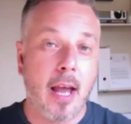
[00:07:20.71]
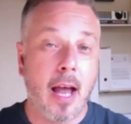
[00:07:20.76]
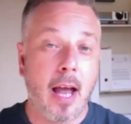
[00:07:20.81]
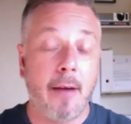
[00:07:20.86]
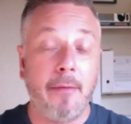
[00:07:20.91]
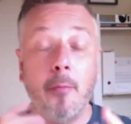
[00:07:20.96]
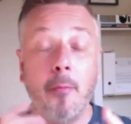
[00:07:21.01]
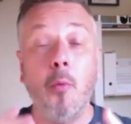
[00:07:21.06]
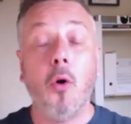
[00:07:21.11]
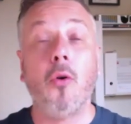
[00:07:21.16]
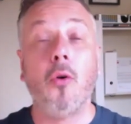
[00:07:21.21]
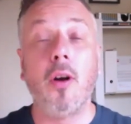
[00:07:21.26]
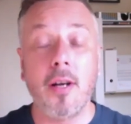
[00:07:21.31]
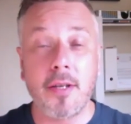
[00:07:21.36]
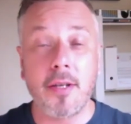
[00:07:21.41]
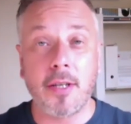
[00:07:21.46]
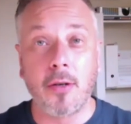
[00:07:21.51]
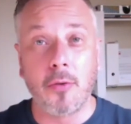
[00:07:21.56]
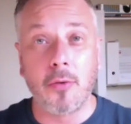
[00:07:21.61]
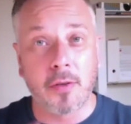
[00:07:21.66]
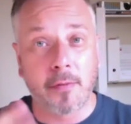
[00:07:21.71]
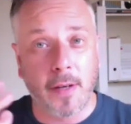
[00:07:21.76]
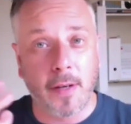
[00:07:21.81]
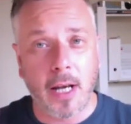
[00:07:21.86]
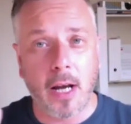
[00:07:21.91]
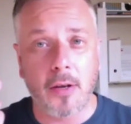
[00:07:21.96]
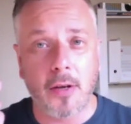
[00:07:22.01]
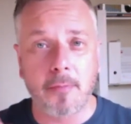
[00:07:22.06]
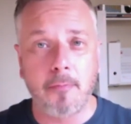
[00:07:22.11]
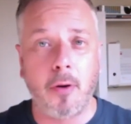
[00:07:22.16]
And for more articles,
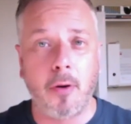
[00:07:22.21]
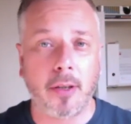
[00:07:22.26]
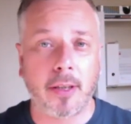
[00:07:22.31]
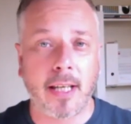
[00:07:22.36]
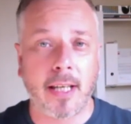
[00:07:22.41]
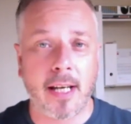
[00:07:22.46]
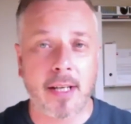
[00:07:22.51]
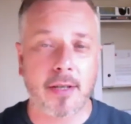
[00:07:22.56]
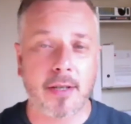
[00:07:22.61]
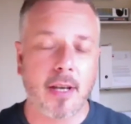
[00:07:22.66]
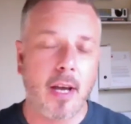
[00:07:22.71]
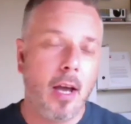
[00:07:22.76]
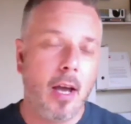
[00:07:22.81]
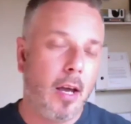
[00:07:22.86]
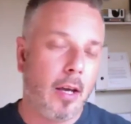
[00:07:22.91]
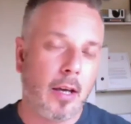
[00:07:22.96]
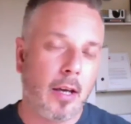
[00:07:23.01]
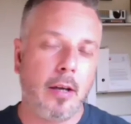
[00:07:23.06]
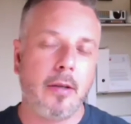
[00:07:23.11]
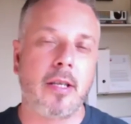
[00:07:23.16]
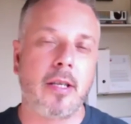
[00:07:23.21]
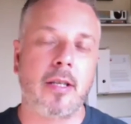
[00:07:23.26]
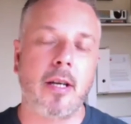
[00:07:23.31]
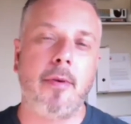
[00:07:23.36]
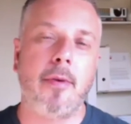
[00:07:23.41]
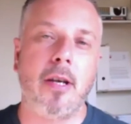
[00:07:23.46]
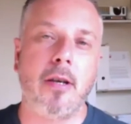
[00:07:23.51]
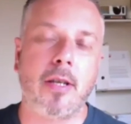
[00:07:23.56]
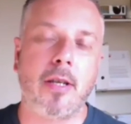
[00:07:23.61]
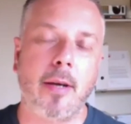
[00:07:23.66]
videos, and podcasts, go to
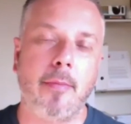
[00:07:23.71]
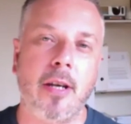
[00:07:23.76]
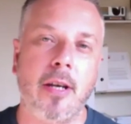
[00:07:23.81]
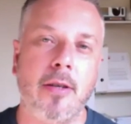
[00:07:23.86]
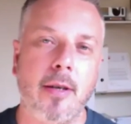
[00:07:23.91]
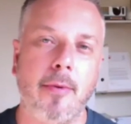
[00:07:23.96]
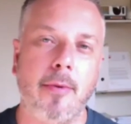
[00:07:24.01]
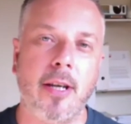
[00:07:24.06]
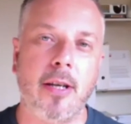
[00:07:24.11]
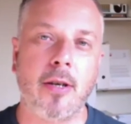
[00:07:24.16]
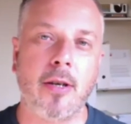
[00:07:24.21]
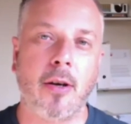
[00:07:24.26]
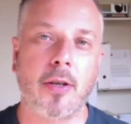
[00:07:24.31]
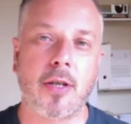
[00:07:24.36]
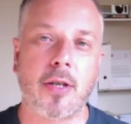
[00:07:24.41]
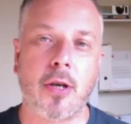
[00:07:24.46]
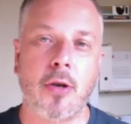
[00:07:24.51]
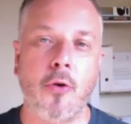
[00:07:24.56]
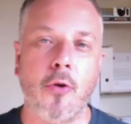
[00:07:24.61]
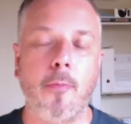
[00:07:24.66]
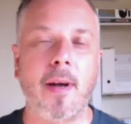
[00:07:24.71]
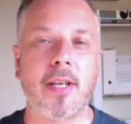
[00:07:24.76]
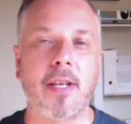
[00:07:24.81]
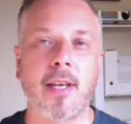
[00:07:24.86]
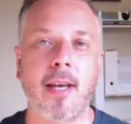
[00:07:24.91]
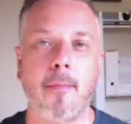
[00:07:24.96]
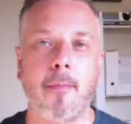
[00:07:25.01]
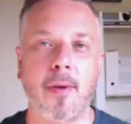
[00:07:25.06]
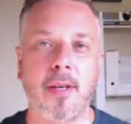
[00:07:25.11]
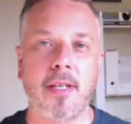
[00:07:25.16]

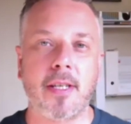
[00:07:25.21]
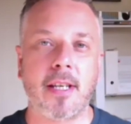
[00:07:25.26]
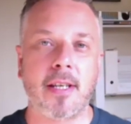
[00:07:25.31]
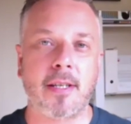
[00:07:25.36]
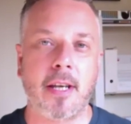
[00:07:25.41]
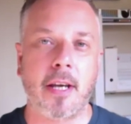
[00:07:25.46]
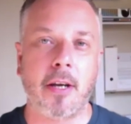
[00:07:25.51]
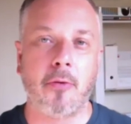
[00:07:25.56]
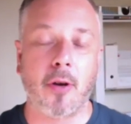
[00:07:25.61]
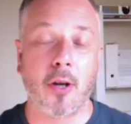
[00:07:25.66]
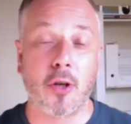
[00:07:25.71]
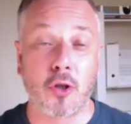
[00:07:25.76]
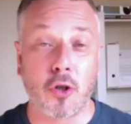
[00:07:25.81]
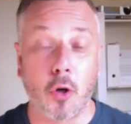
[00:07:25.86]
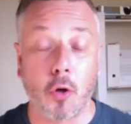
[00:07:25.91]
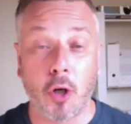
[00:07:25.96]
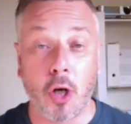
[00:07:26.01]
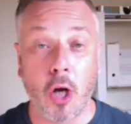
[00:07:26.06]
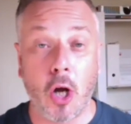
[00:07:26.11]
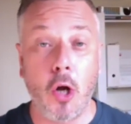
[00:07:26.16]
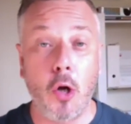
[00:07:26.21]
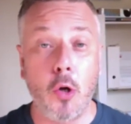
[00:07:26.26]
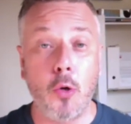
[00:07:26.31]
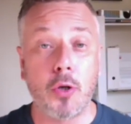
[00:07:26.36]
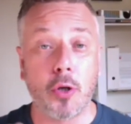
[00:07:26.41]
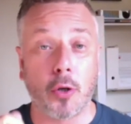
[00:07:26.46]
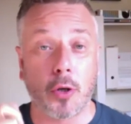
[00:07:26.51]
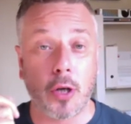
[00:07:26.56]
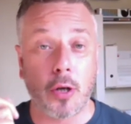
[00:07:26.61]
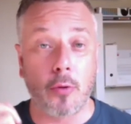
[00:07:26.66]

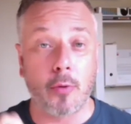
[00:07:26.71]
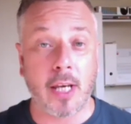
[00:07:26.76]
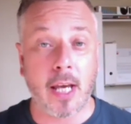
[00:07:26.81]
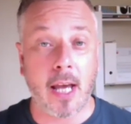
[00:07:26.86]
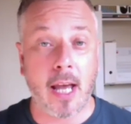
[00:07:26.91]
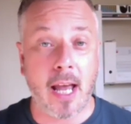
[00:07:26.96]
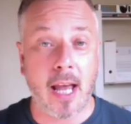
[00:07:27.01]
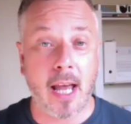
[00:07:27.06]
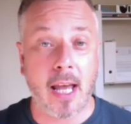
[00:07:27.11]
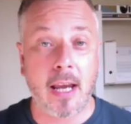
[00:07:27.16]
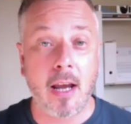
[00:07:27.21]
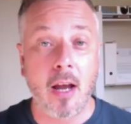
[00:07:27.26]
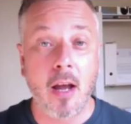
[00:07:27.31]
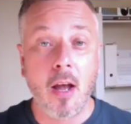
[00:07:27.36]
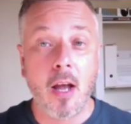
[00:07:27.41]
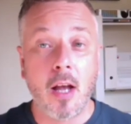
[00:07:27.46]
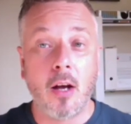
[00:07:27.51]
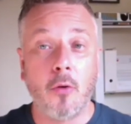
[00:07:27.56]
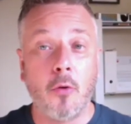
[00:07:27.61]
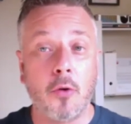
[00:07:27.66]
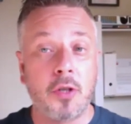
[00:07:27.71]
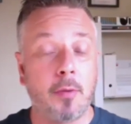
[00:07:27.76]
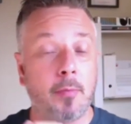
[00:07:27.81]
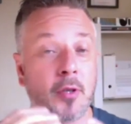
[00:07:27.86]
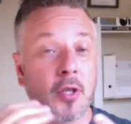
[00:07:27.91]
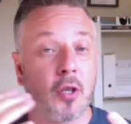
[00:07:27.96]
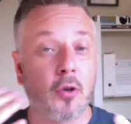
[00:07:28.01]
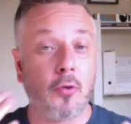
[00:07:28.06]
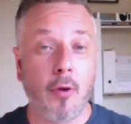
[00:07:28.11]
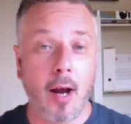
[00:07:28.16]
www.yourbestkeptbusinesssecret.co.uk or
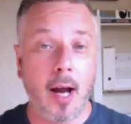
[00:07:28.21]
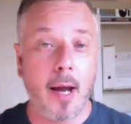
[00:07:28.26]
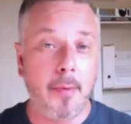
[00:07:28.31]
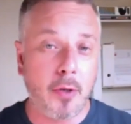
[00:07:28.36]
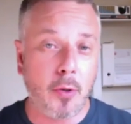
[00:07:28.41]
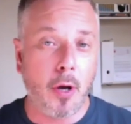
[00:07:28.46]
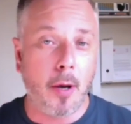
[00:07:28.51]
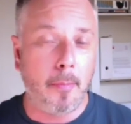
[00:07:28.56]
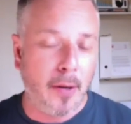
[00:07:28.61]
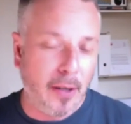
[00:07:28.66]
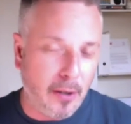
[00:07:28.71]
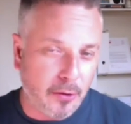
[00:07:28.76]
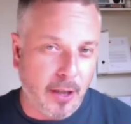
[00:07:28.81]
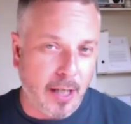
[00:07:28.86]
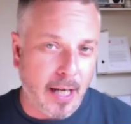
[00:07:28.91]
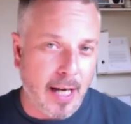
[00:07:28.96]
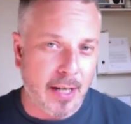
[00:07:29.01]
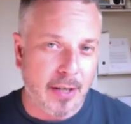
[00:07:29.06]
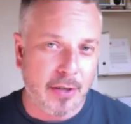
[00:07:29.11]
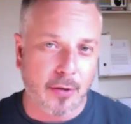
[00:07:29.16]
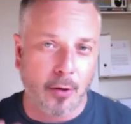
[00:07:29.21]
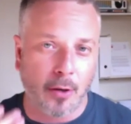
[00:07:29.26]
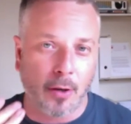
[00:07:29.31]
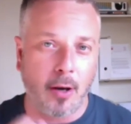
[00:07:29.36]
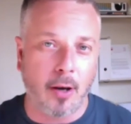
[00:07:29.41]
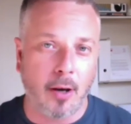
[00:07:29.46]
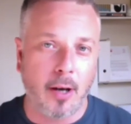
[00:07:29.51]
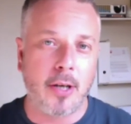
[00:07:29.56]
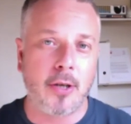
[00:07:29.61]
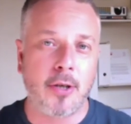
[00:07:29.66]
subscribe to our podcast on
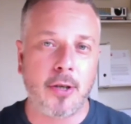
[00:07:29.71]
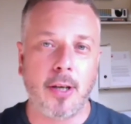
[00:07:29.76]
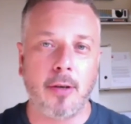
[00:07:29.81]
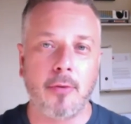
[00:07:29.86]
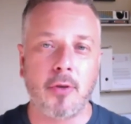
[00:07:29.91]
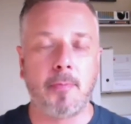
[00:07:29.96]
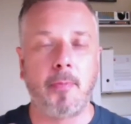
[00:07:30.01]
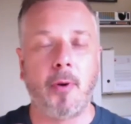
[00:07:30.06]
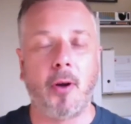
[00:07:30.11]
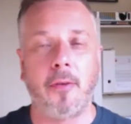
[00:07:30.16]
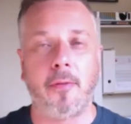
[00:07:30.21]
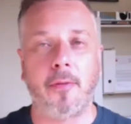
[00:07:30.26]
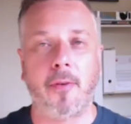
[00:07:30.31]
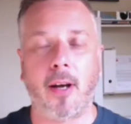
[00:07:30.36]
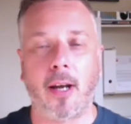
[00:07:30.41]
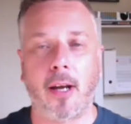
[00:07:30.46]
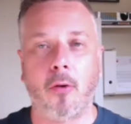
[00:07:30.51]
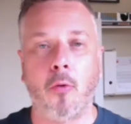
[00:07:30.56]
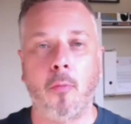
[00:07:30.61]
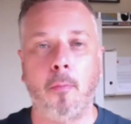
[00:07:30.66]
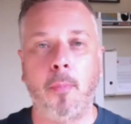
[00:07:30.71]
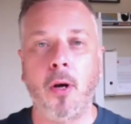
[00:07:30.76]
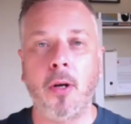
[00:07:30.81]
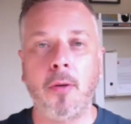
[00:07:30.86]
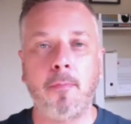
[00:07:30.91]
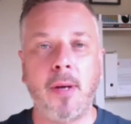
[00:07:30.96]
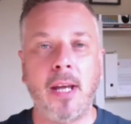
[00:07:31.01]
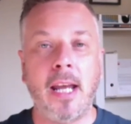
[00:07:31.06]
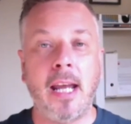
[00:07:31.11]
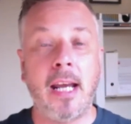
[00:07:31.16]
iTunes, Spotify, or
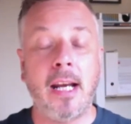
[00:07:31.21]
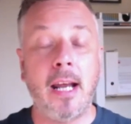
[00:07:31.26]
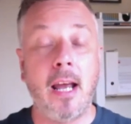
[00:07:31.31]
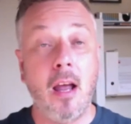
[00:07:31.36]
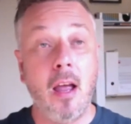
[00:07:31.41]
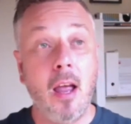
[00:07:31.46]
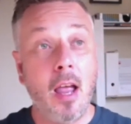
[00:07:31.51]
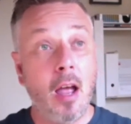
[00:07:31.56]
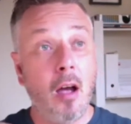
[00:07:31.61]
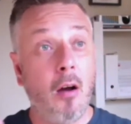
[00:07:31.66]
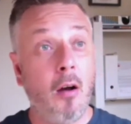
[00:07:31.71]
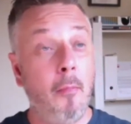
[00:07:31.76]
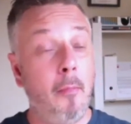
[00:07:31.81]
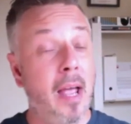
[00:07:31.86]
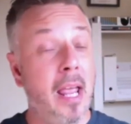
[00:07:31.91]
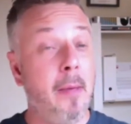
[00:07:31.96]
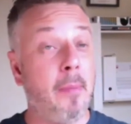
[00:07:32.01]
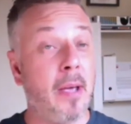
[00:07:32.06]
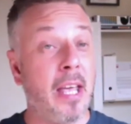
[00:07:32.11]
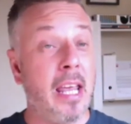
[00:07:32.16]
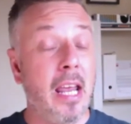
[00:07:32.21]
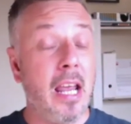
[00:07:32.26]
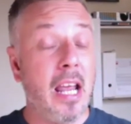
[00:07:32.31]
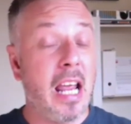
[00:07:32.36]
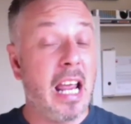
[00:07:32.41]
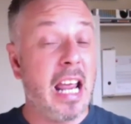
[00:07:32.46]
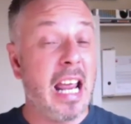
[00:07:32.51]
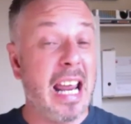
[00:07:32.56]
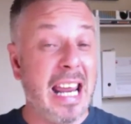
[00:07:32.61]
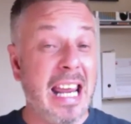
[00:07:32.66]
Podbean, or maybe
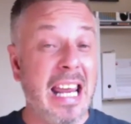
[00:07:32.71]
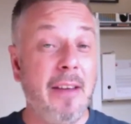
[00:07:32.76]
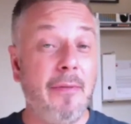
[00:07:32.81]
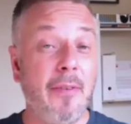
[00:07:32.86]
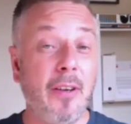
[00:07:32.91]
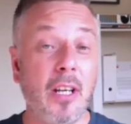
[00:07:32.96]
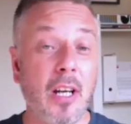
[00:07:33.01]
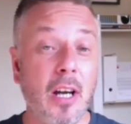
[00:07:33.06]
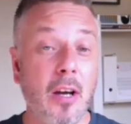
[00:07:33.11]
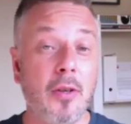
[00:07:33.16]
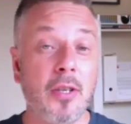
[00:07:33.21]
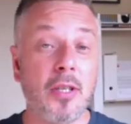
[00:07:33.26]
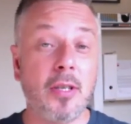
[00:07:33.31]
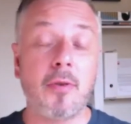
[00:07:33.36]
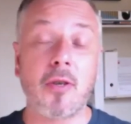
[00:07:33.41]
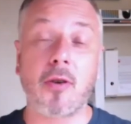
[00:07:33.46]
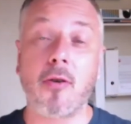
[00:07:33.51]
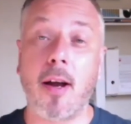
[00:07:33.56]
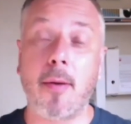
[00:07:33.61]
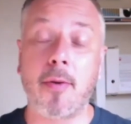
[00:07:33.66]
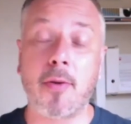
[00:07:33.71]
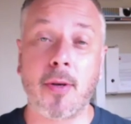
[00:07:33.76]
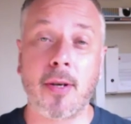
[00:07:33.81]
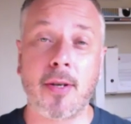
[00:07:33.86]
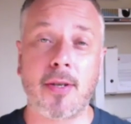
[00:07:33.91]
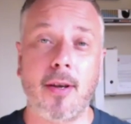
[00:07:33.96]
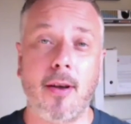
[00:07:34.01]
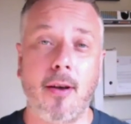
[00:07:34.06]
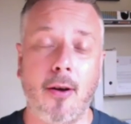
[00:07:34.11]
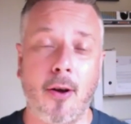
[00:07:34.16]
even go and subscribe to
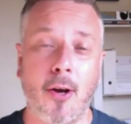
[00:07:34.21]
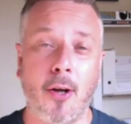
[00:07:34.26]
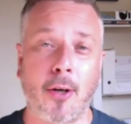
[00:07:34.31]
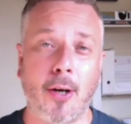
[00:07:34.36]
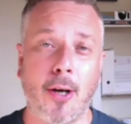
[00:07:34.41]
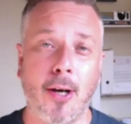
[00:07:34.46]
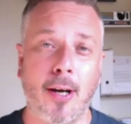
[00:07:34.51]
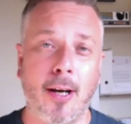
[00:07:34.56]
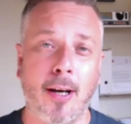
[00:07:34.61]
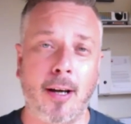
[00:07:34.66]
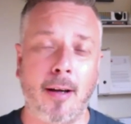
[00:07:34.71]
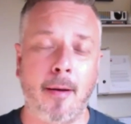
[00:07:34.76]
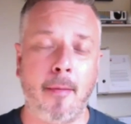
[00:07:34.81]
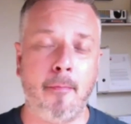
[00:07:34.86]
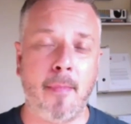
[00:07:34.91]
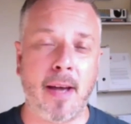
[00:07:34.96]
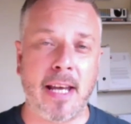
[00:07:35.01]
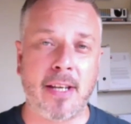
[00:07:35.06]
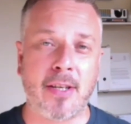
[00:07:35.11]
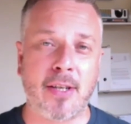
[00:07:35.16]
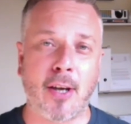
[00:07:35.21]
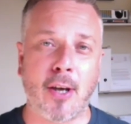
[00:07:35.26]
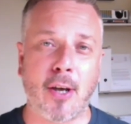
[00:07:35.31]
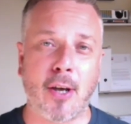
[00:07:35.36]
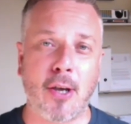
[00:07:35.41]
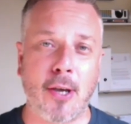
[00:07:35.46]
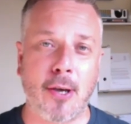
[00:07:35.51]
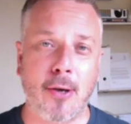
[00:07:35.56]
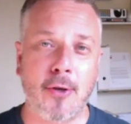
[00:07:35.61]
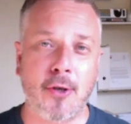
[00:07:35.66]
us on our amazing
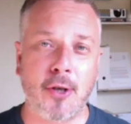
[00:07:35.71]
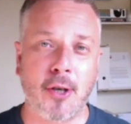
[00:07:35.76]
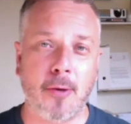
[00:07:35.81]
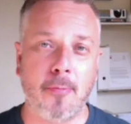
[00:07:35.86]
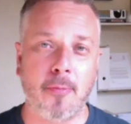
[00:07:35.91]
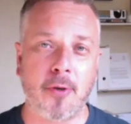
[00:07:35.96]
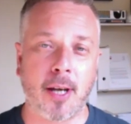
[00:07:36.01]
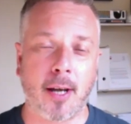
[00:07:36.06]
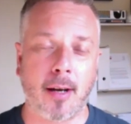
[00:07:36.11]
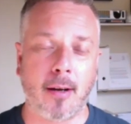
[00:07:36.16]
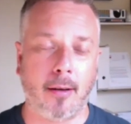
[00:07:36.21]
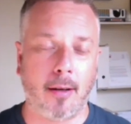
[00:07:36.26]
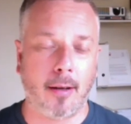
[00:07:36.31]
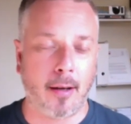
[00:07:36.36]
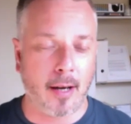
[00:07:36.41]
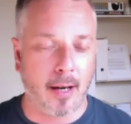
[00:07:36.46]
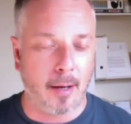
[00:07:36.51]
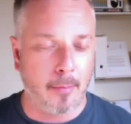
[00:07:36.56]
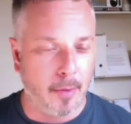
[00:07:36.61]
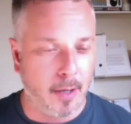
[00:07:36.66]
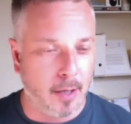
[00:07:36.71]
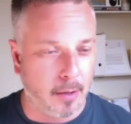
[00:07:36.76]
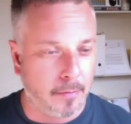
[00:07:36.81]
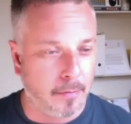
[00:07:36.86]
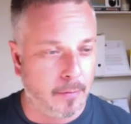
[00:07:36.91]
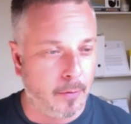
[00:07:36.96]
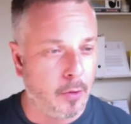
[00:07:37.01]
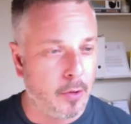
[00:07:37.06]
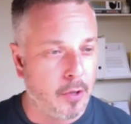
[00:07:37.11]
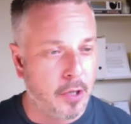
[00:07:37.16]
YouTube channel. I am Mark
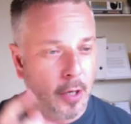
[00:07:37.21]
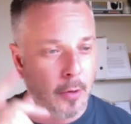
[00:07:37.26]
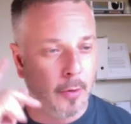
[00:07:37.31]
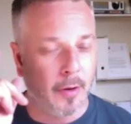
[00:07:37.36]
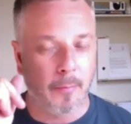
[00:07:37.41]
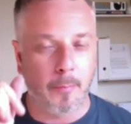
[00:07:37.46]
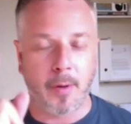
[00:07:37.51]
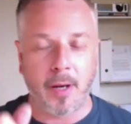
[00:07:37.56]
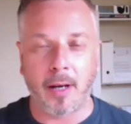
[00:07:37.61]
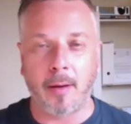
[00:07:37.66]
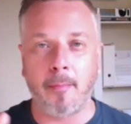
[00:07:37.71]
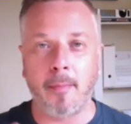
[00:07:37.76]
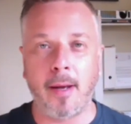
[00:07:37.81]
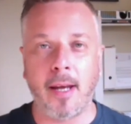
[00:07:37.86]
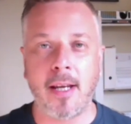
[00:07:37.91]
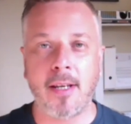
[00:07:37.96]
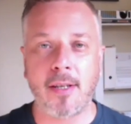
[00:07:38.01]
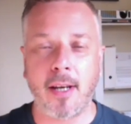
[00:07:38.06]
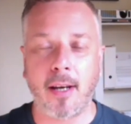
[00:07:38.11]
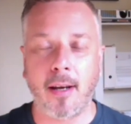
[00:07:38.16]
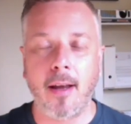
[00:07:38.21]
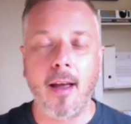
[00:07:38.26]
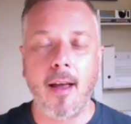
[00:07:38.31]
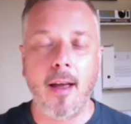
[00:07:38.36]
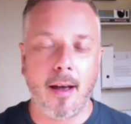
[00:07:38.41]
Ford. You have been amazing.